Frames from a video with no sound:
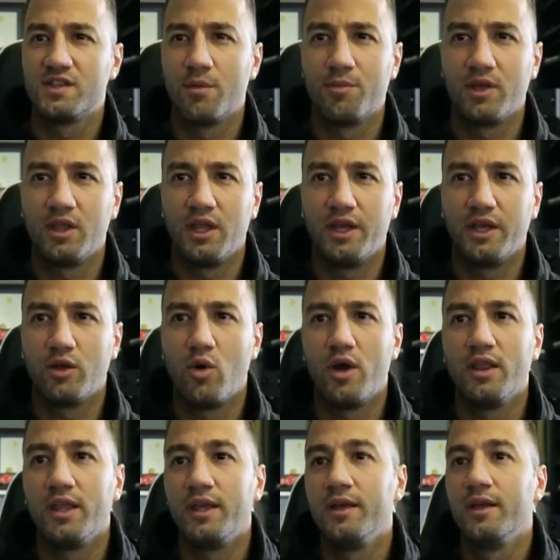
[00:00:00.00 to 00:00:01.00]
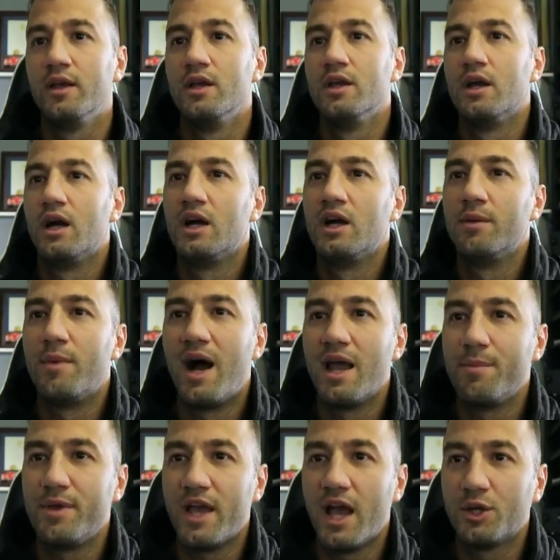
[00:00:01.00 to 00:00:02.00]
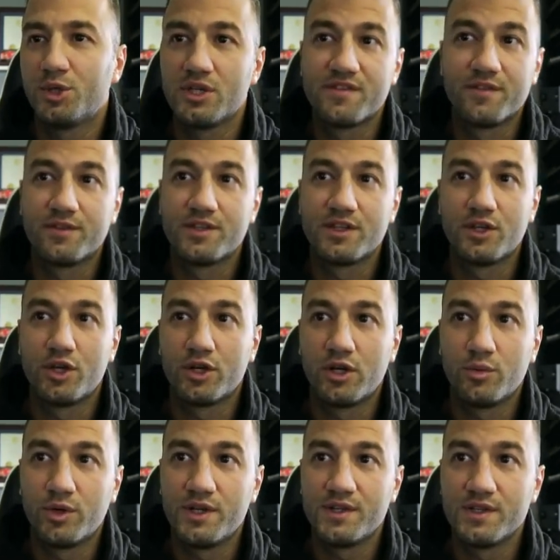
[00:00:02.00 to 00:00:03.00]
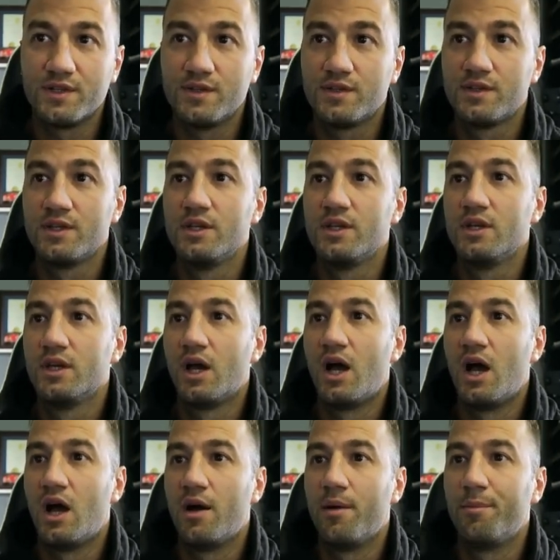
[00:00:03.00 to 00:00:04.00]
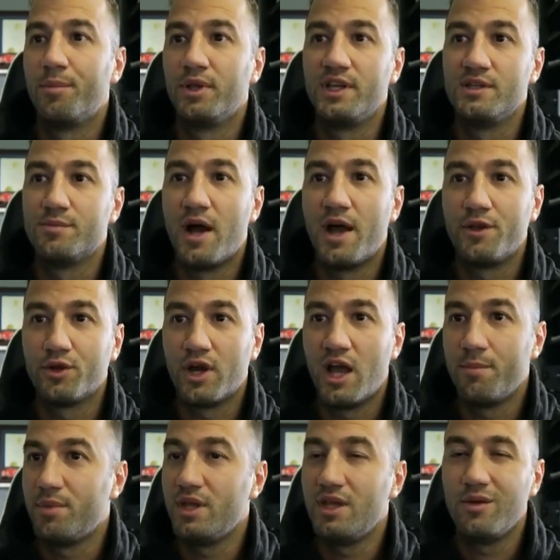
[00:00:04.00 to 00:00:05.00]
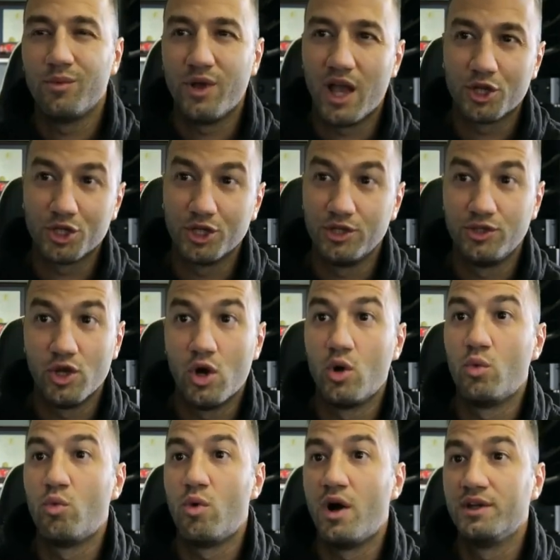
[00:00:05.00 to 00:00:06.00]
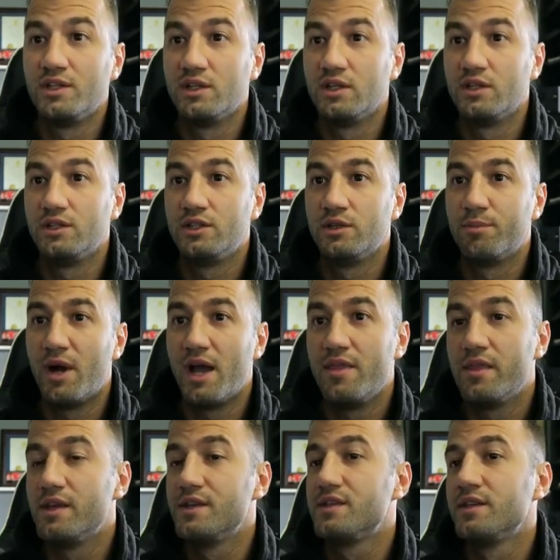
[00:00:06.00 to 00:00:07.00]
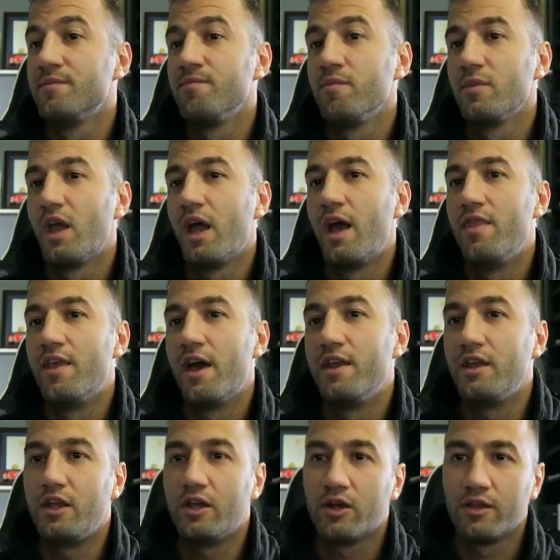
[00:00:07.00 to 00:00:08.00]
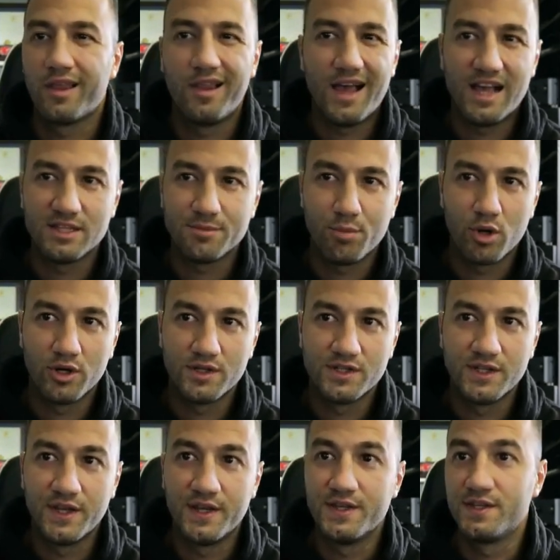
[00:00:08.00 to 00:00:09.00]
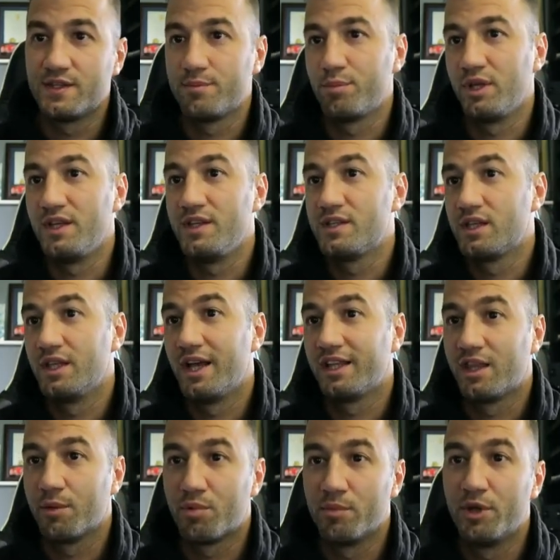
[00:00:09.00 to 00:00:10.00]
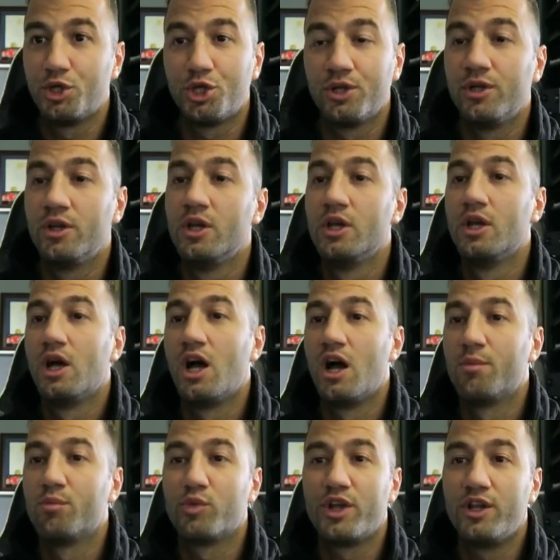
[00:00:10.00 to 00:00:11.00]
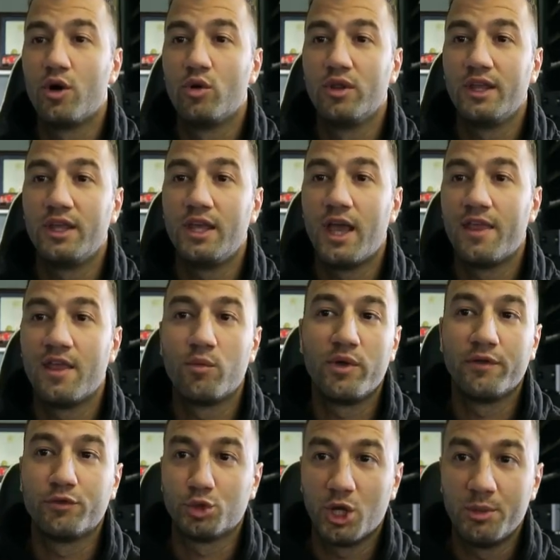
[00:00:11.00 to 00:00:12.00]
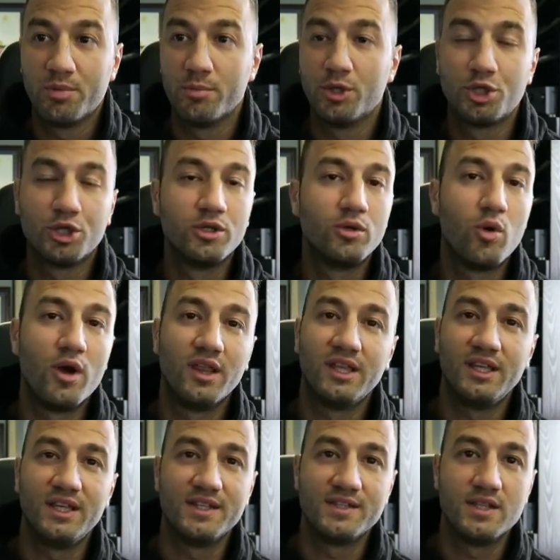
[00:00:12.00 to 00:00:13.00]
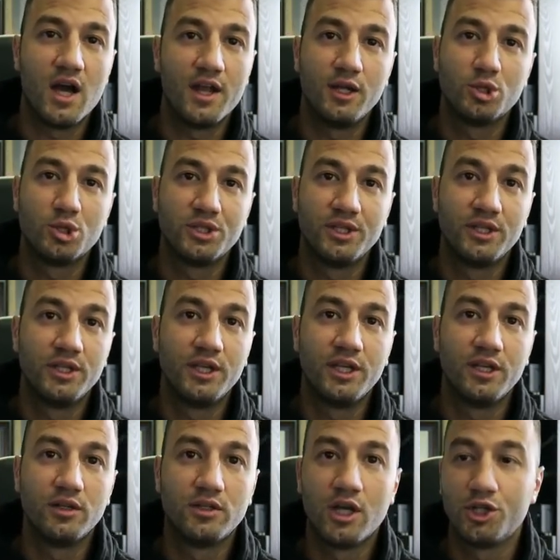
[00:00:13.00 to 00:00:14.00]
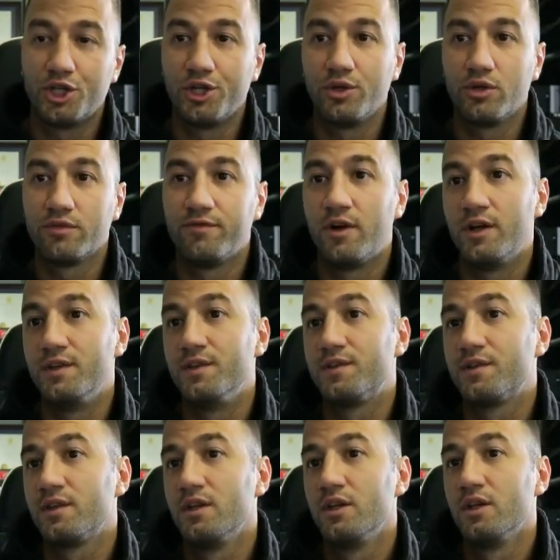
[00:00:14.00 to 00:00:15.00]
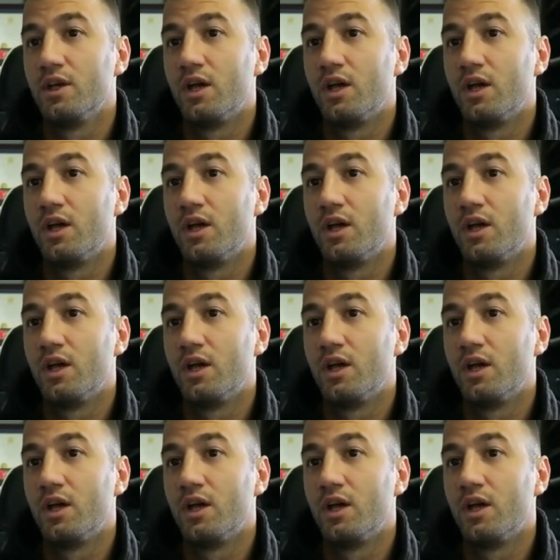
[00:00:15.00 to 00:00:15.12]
it something like Koinly. IP address for security reasons, please bind your IP. We actually don't want to bind this. And then here, the last part says, please select the permission, read only. And then we have trade permission. Koinly is not interested in touching your funds